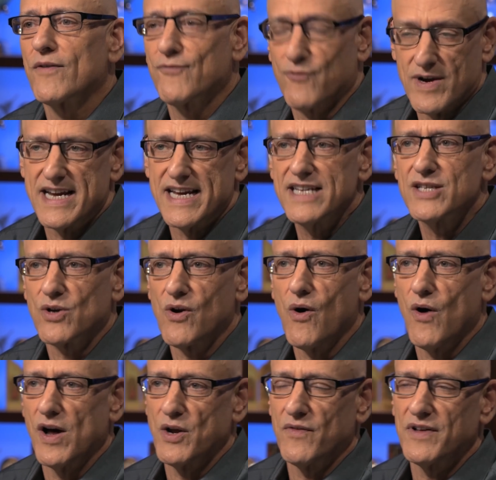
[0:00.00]
for free.
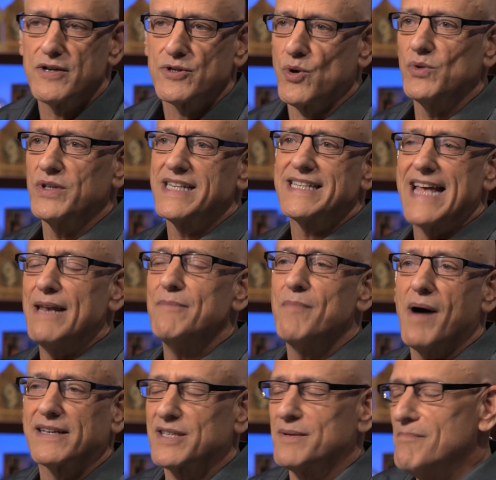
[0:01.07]
So go on over there. It's only
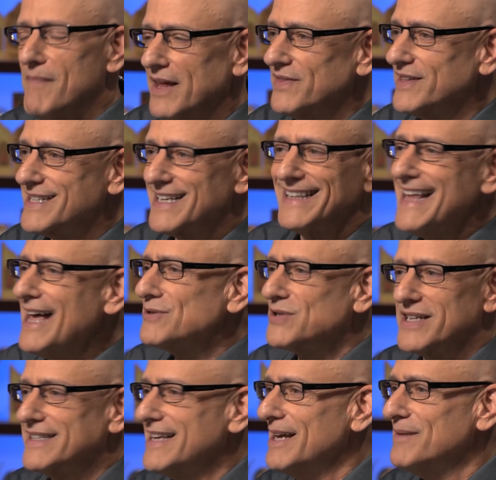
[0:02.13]
10 bucks a month. It's a
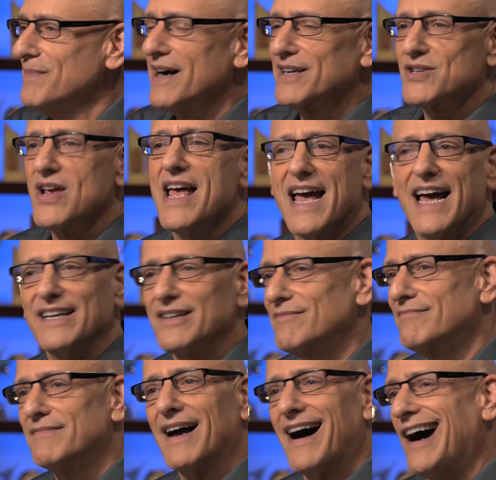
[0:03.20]
lousy 10 bucks
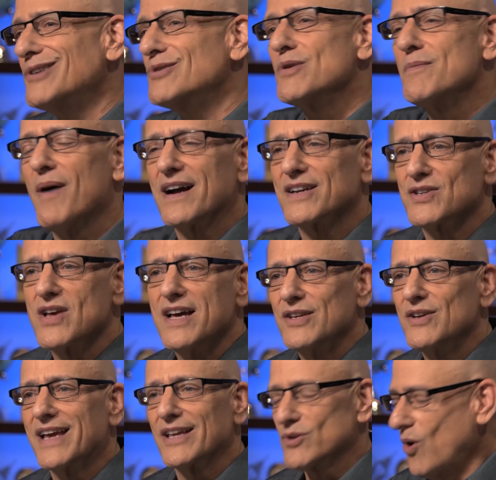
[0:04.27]
and 100
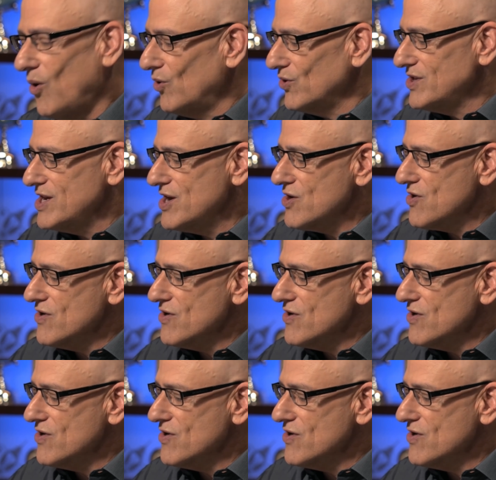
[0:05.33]
bucks. You get the whole